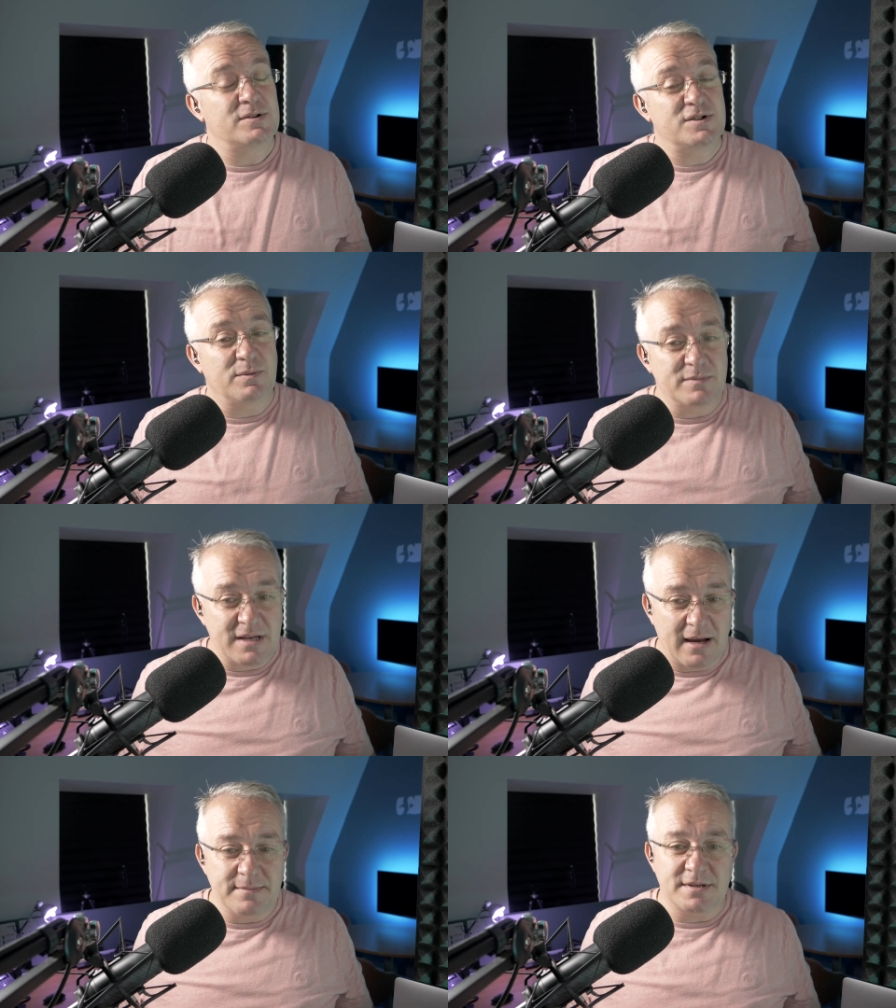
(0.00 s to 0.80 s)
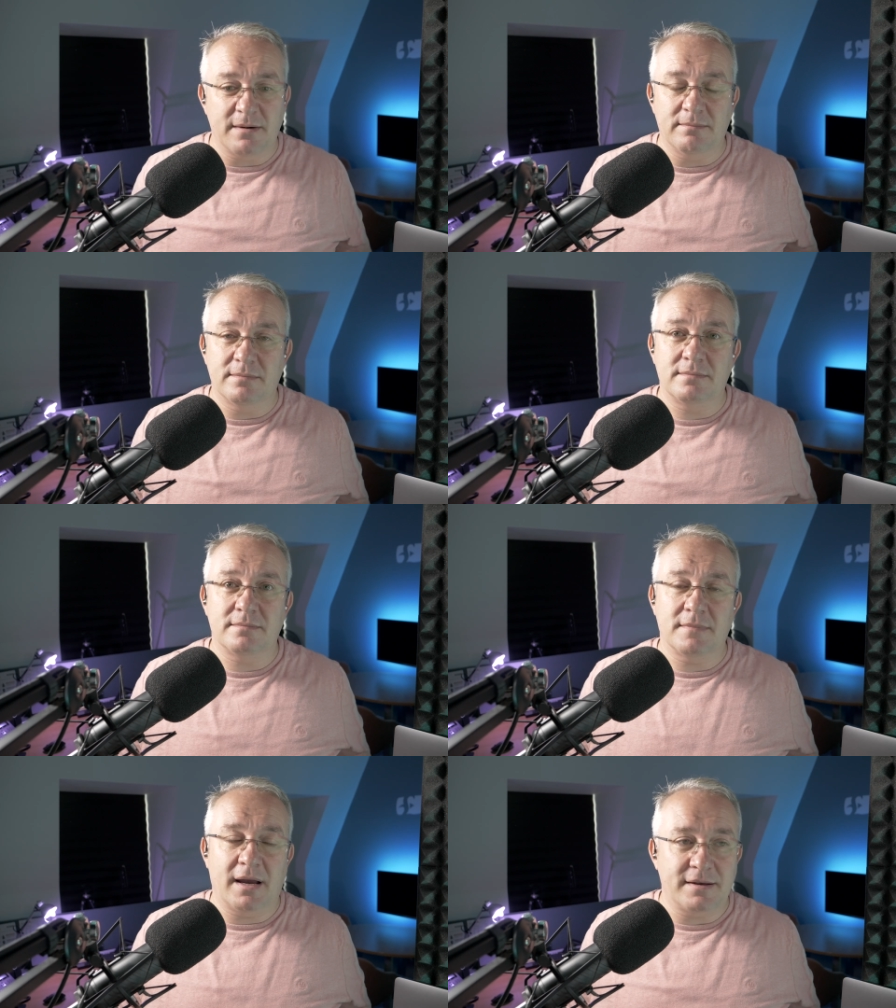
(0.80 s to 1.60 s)
Sometimes um,
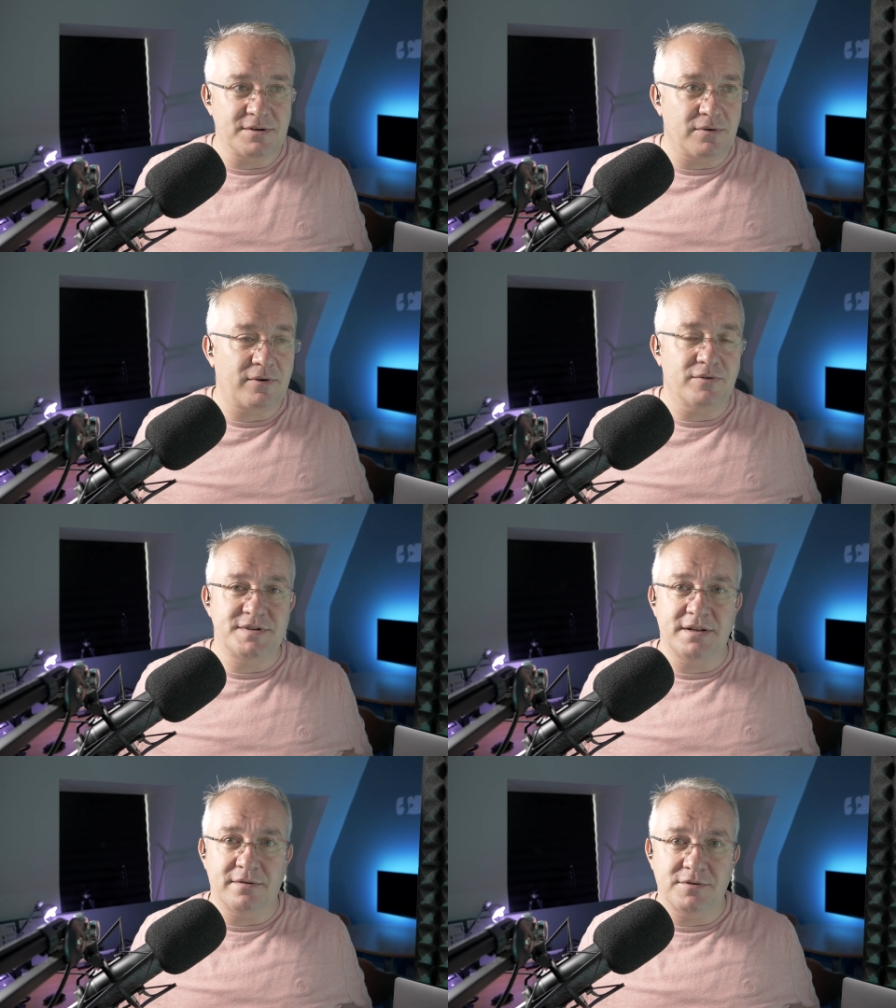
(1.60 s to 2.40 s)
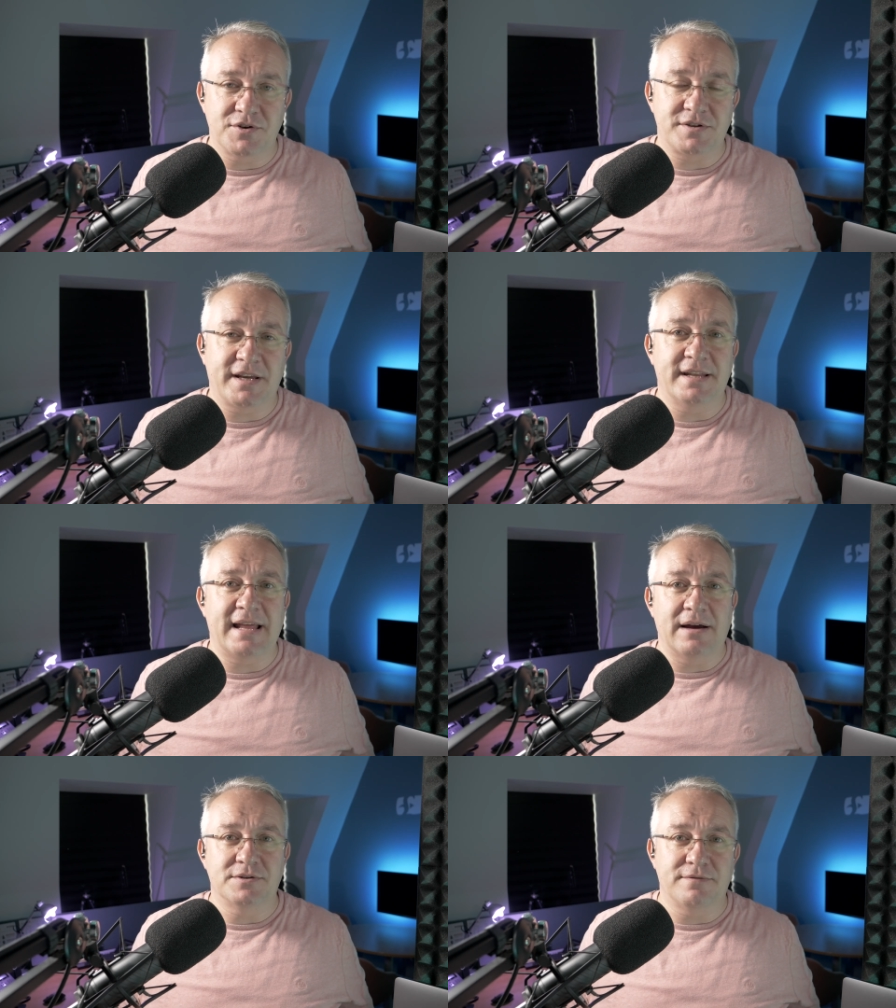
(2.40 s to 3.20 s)
I sort of consider adjusting it
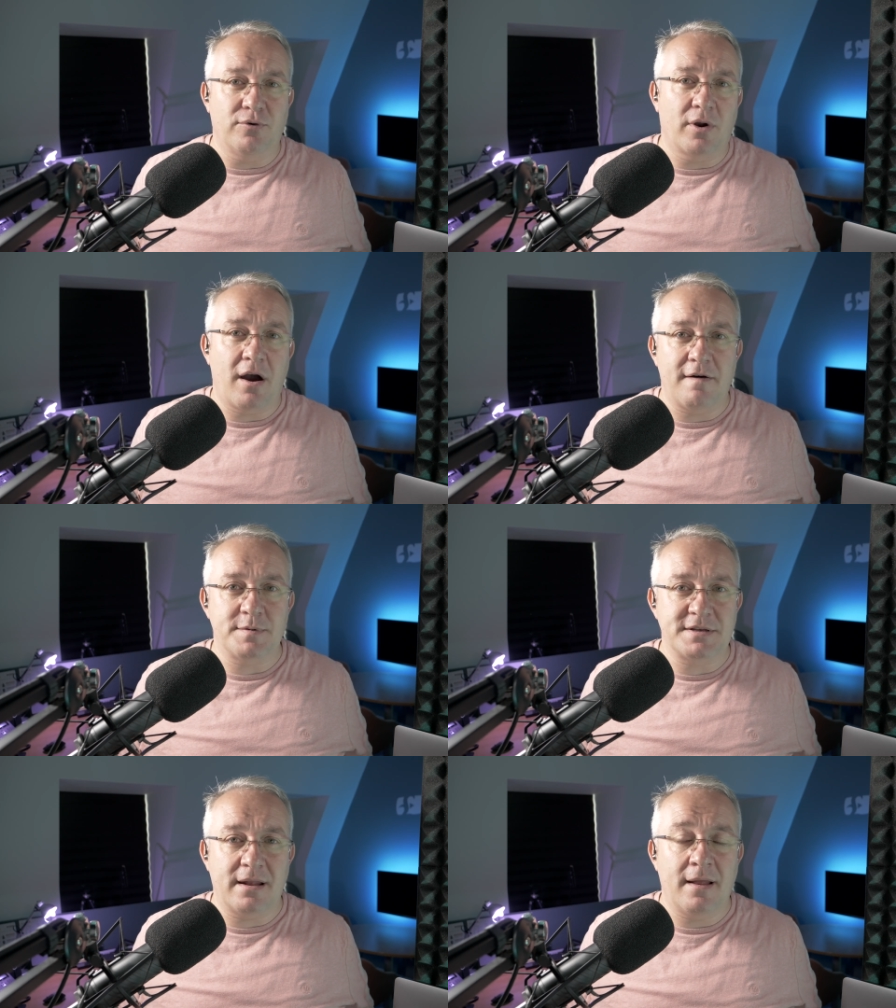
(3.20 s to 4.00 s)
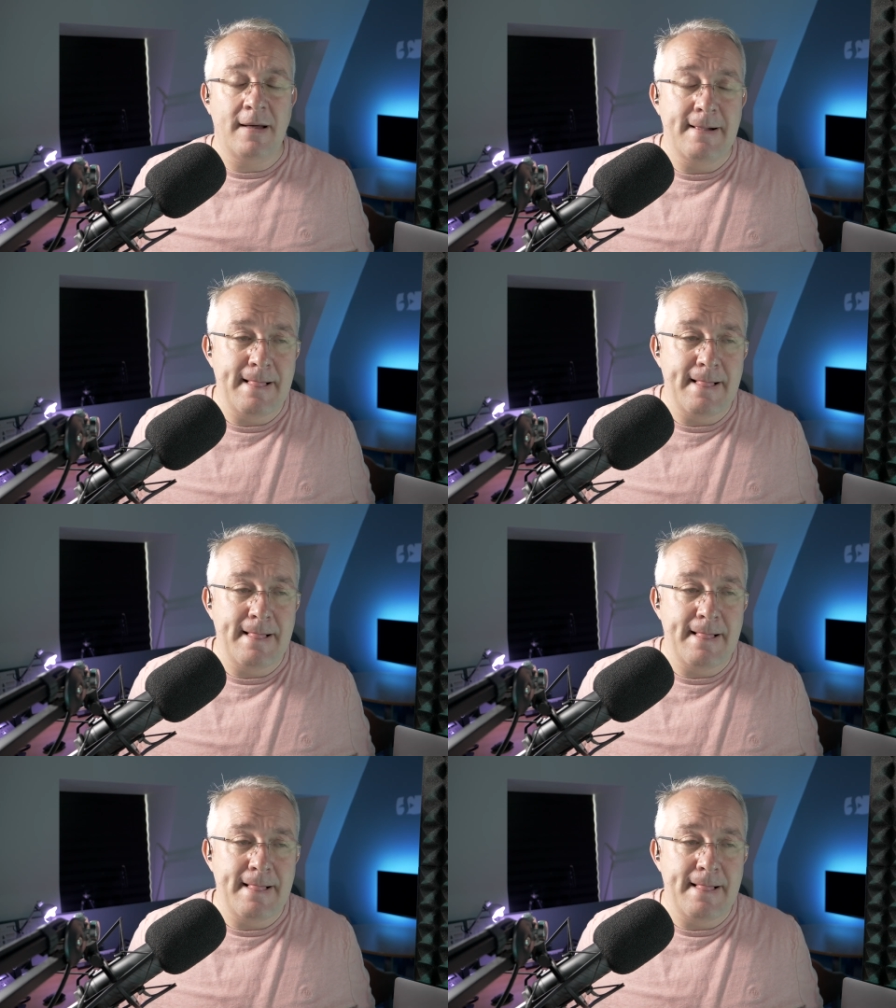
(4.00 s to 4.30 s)
down to four point five percent.